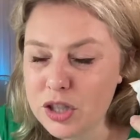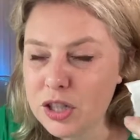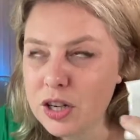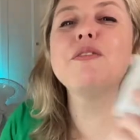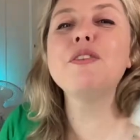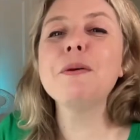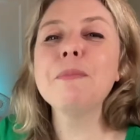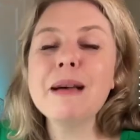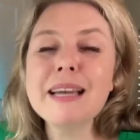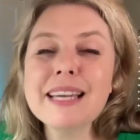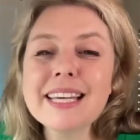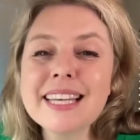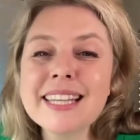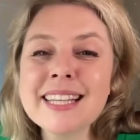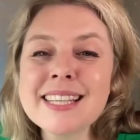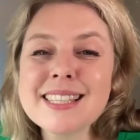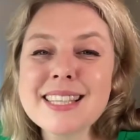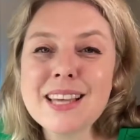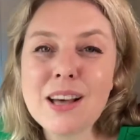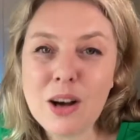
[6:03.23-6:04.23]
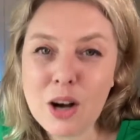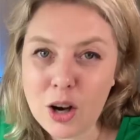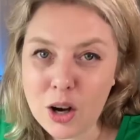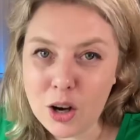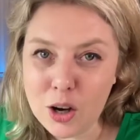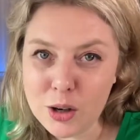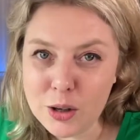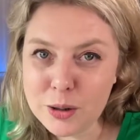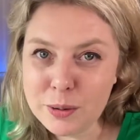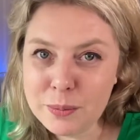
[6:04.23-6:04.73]
So if you're making this at
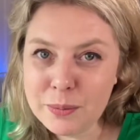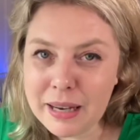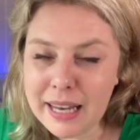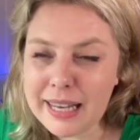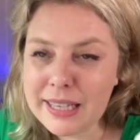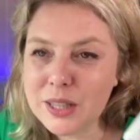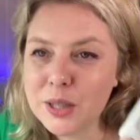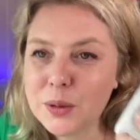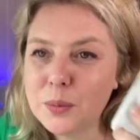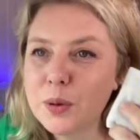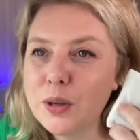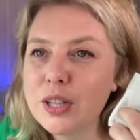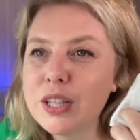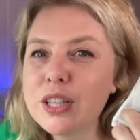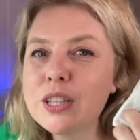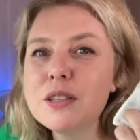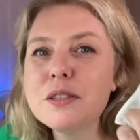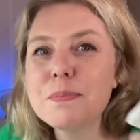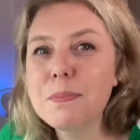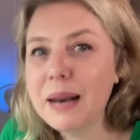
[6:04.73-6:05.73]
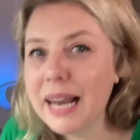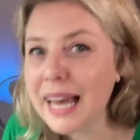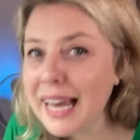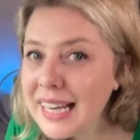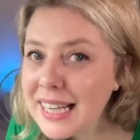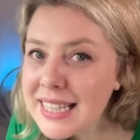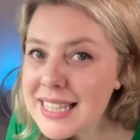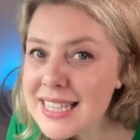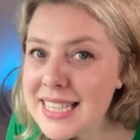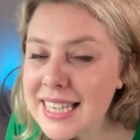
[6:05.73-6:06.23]
home and you want to use
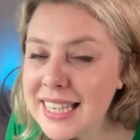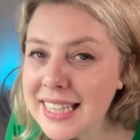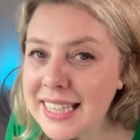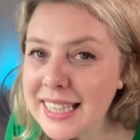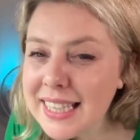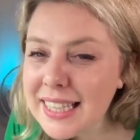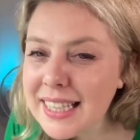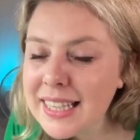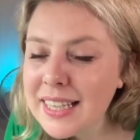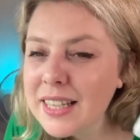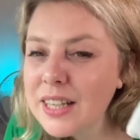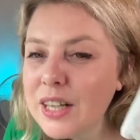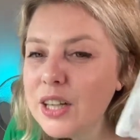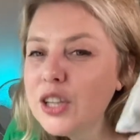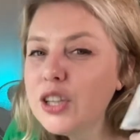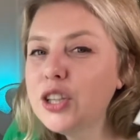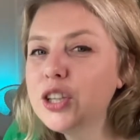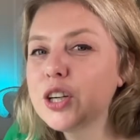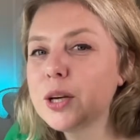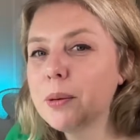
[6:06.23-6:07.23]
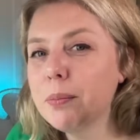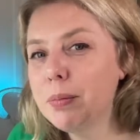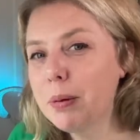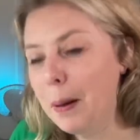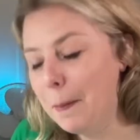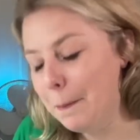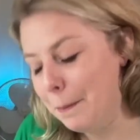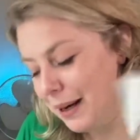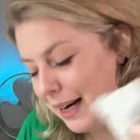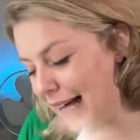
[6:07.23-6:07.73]
black tea, you can
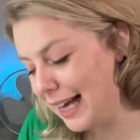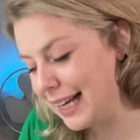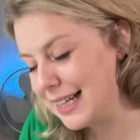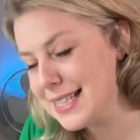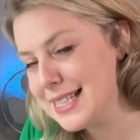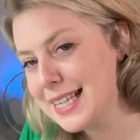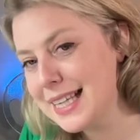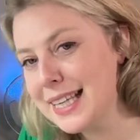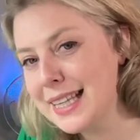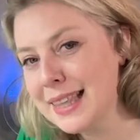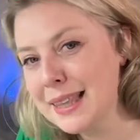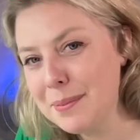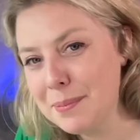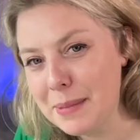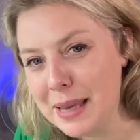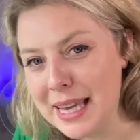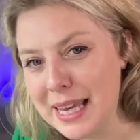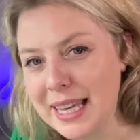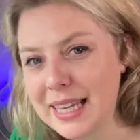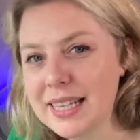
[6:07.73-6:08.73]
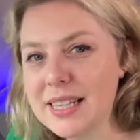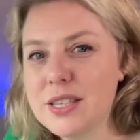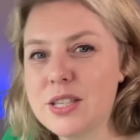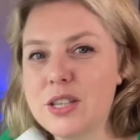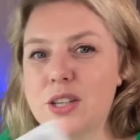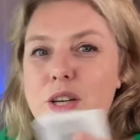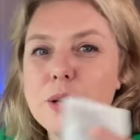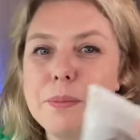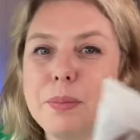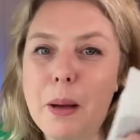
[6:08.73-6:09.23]
put black tea in the mix.
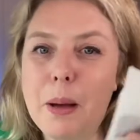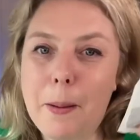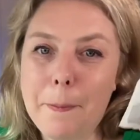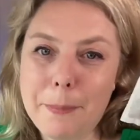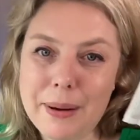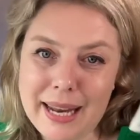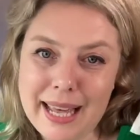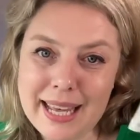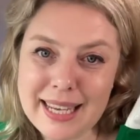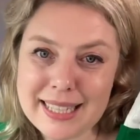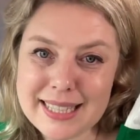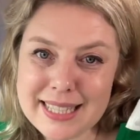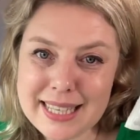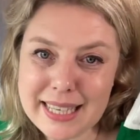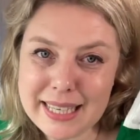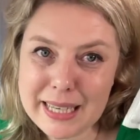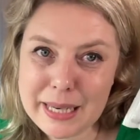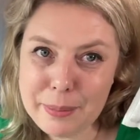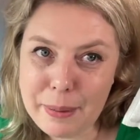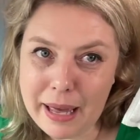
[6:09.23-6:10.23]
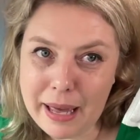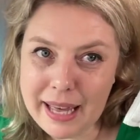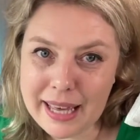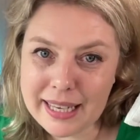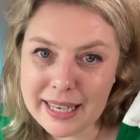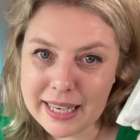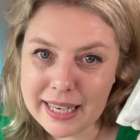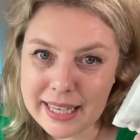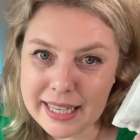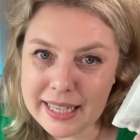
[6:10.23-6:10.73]
You can put a black tea
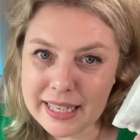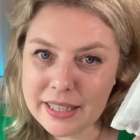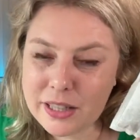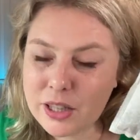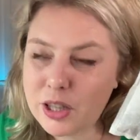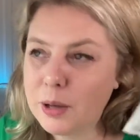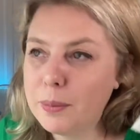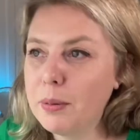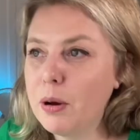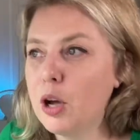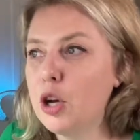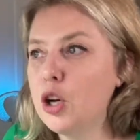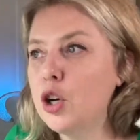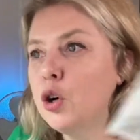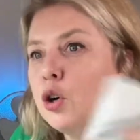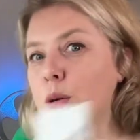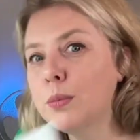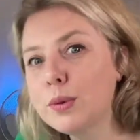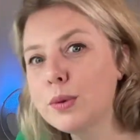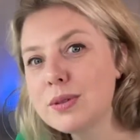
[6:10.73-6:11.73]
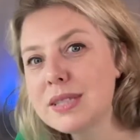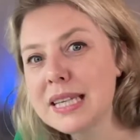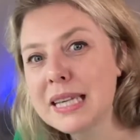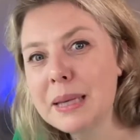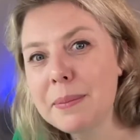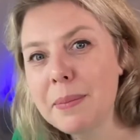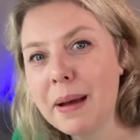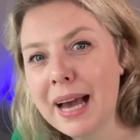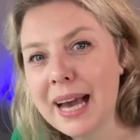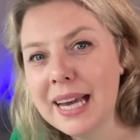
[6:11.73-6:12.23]
bag in. You can put a normal
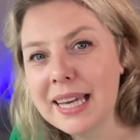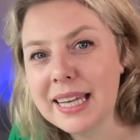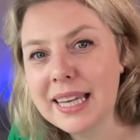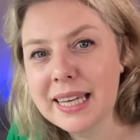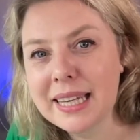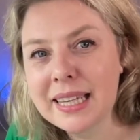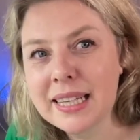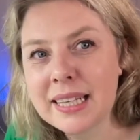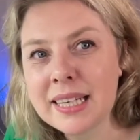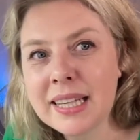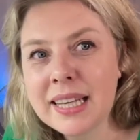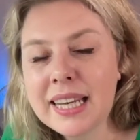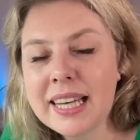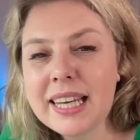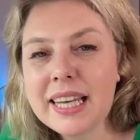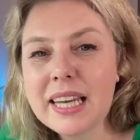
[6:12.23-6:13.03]
tea bag in.